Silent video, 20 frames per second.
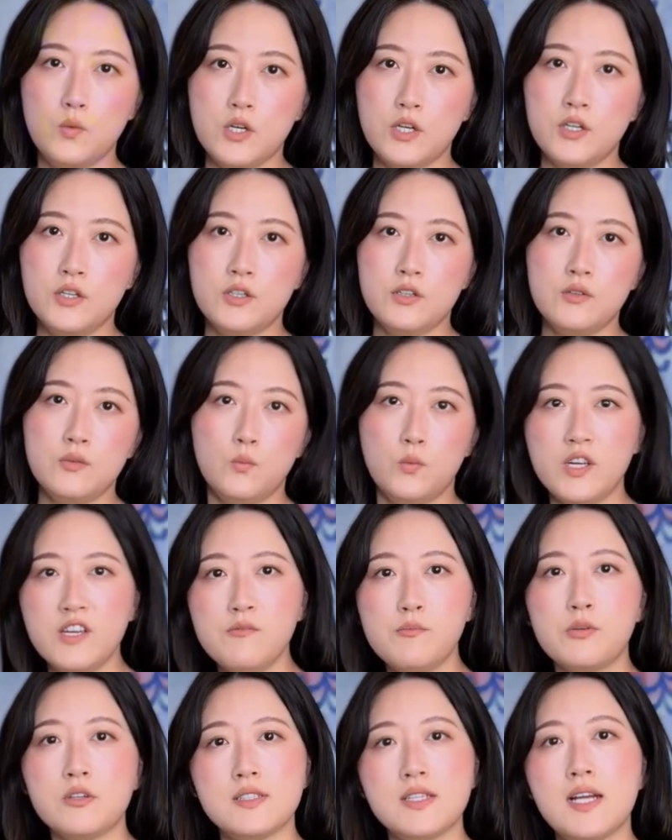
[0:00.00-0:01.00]
where we
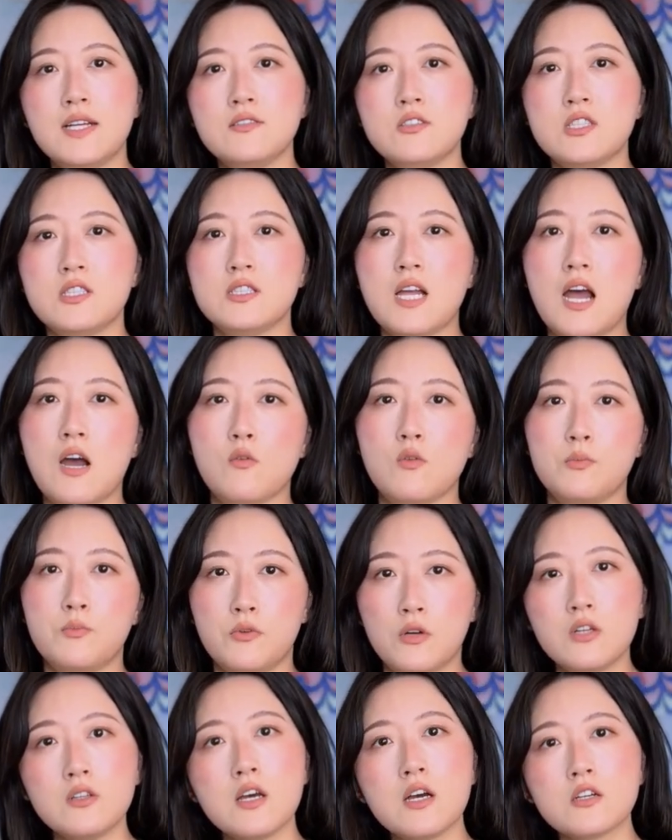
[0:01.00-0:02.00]
presented our
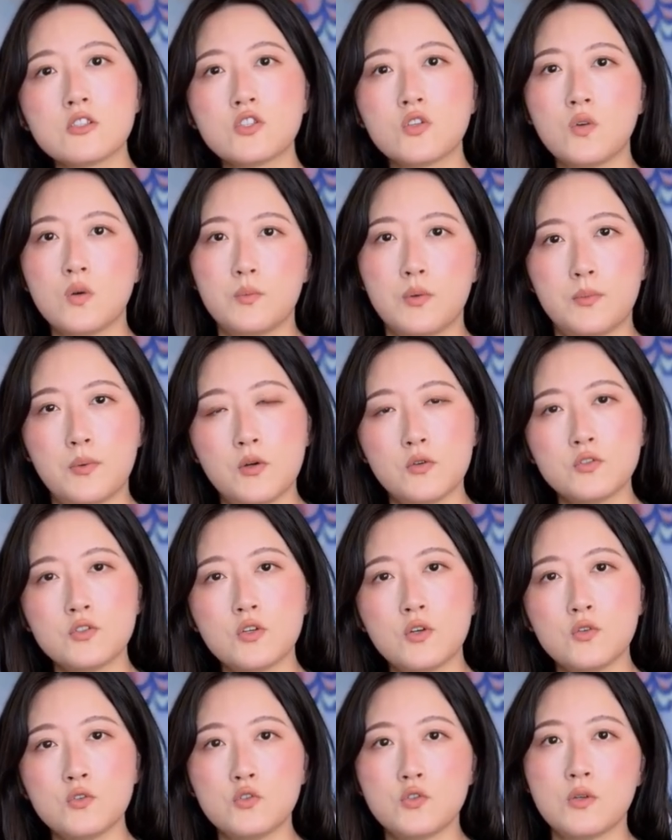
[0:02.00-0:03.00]
product or
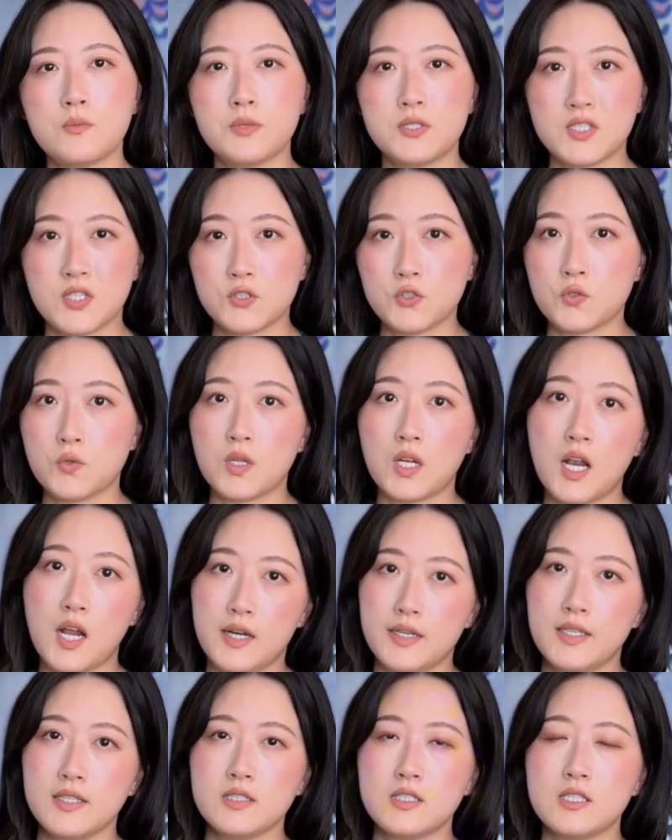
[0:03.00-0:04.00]
proposal to a potential
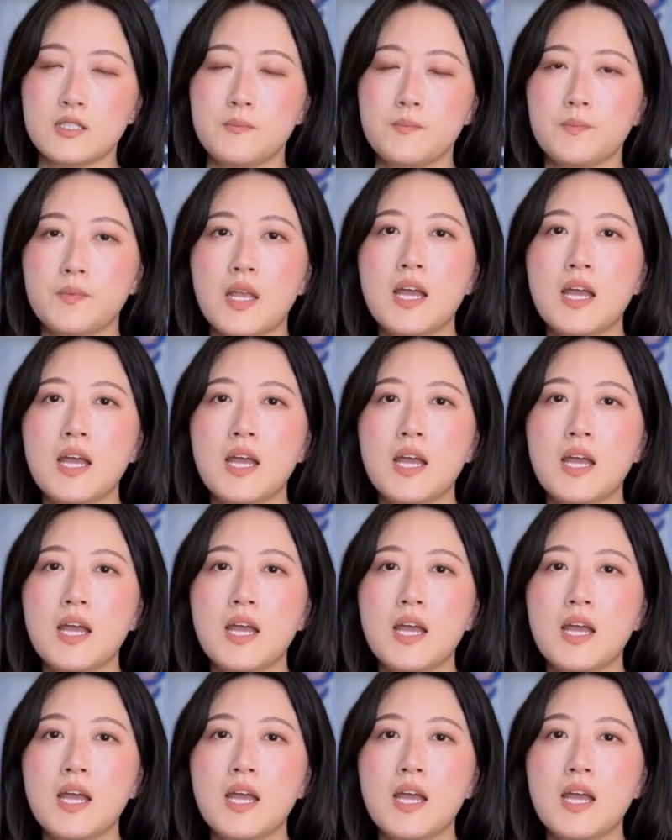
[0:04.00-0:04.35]
client.